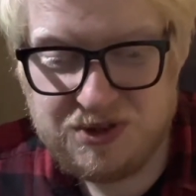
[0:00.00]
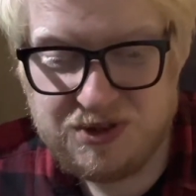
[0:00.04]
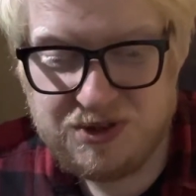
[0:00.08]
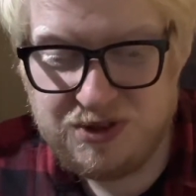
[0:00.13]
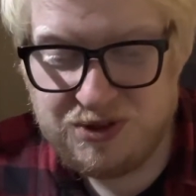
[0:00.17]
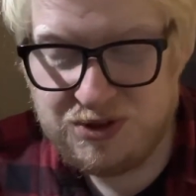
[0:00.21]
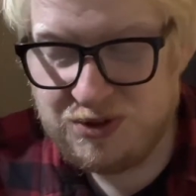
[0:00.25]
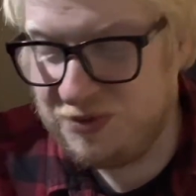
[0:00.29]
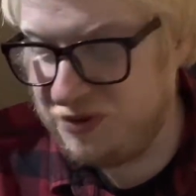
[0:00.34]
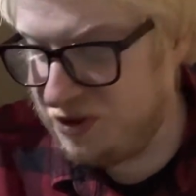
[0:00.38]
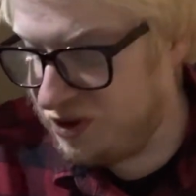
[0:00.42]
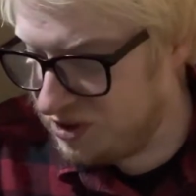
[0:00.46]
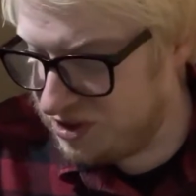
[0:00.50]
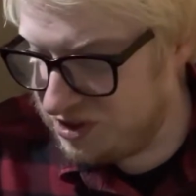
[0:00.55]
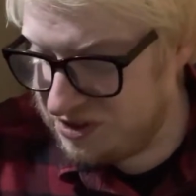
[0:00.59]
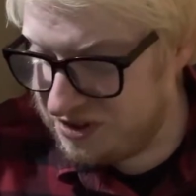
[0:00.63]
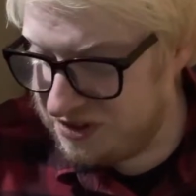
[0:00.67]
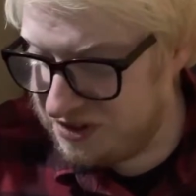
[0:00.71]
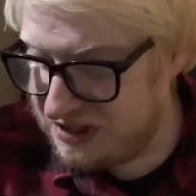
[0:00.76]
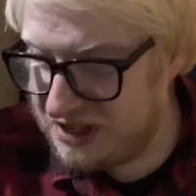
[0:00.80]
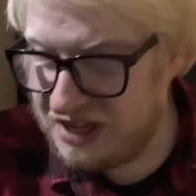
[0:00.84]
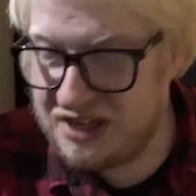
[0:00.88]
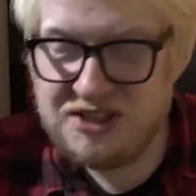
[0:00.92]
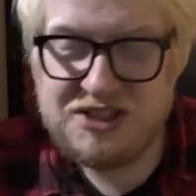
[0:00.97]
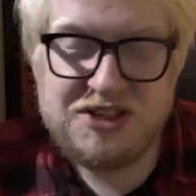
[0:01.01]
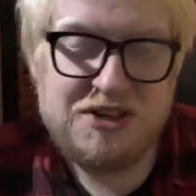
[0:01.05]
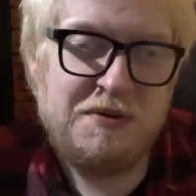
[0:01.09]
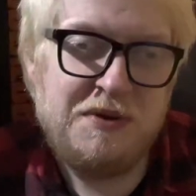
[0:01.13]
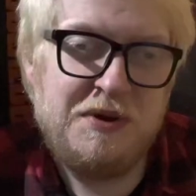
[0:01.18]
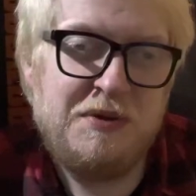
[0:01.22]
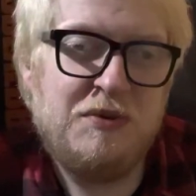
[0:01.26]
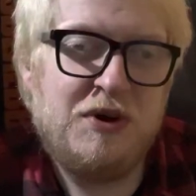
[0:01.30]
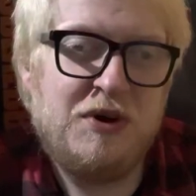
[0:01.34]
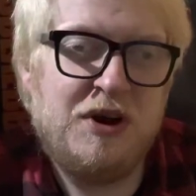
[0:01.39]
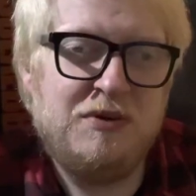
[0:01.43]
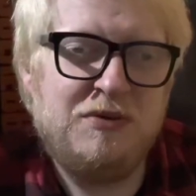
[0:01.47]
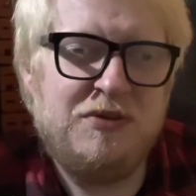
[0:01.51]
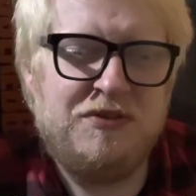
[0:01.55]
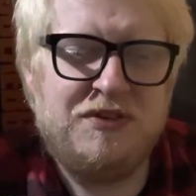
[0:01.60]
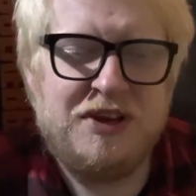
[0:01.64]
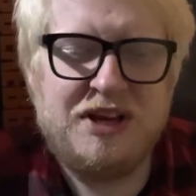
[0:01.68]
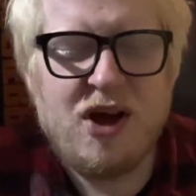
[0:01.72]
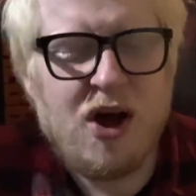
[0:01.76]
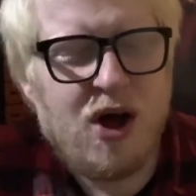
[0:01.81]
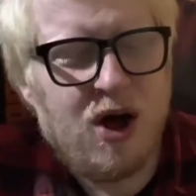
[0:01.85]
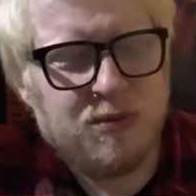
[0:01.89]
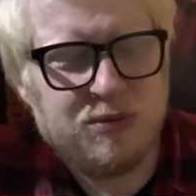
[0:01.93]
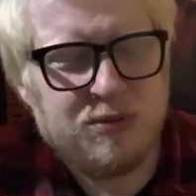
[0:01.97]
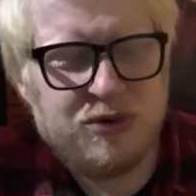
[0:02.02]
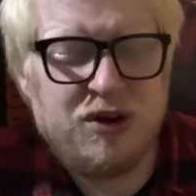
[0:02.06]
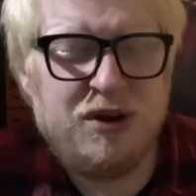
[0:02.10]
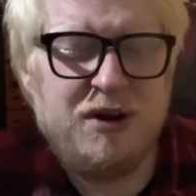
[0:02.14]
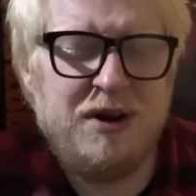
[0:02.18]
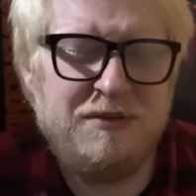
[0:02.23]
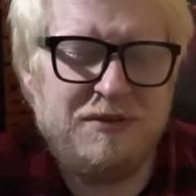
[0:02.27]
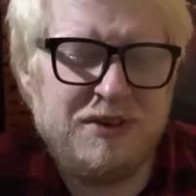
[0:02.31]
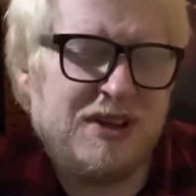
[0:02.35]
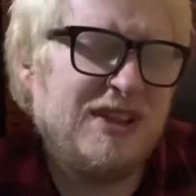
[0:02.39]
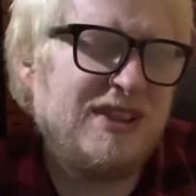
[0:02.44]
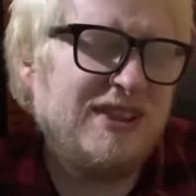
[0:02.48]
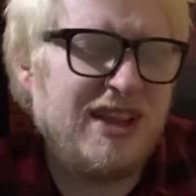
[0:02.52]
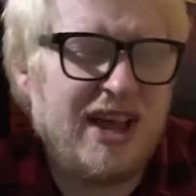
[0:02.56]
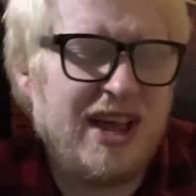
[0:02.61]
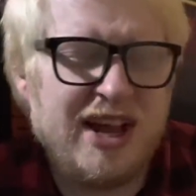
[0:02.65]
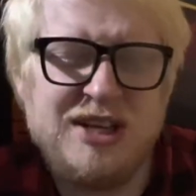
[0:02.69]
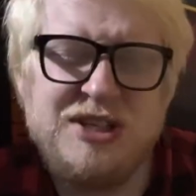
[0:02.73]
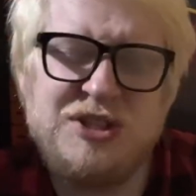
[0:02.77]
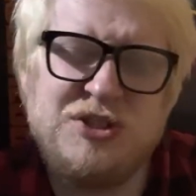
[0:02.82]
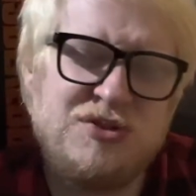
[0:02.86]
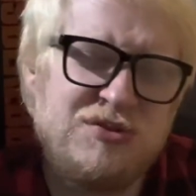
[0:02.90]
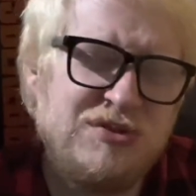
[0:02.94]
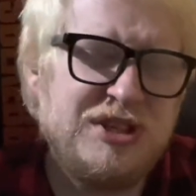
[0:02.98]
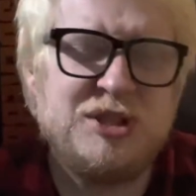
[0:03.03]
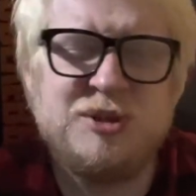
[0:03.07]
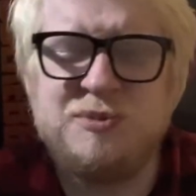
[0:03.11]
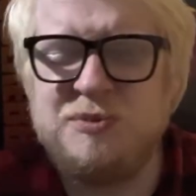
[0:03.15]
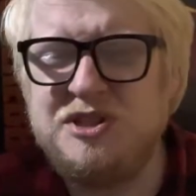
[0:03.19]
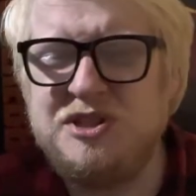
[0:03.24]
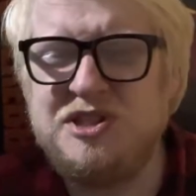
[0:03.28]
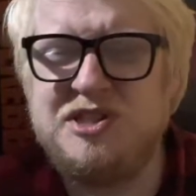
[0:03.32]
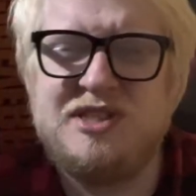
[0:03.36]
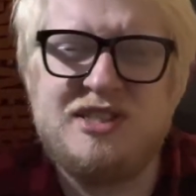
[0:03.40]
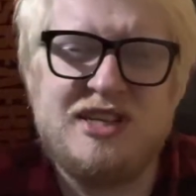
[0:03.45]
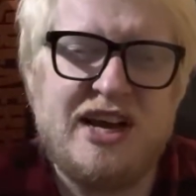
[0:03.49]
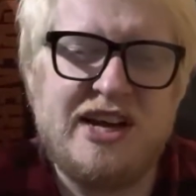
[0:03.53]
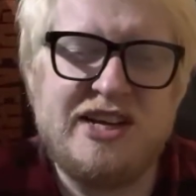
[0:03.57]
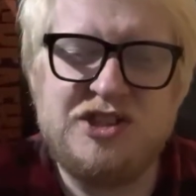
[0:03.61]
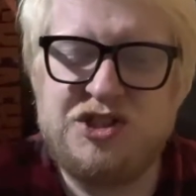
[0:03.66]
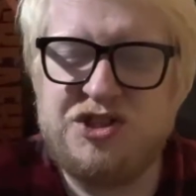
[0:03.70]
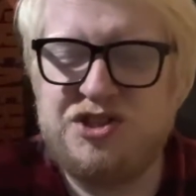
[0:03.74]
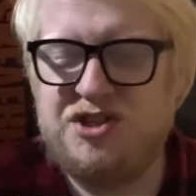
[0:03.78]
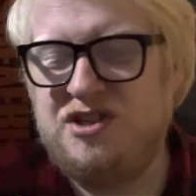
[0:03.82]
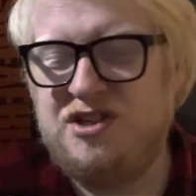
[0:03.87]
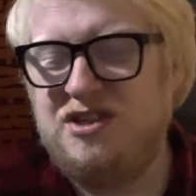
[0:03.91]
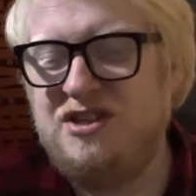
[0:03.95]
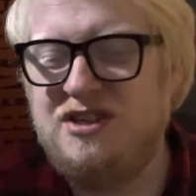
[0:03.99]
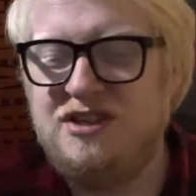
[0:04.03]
Because we all do that, don't we? Where we think, oh, I'm going to have a nice Christmas stash.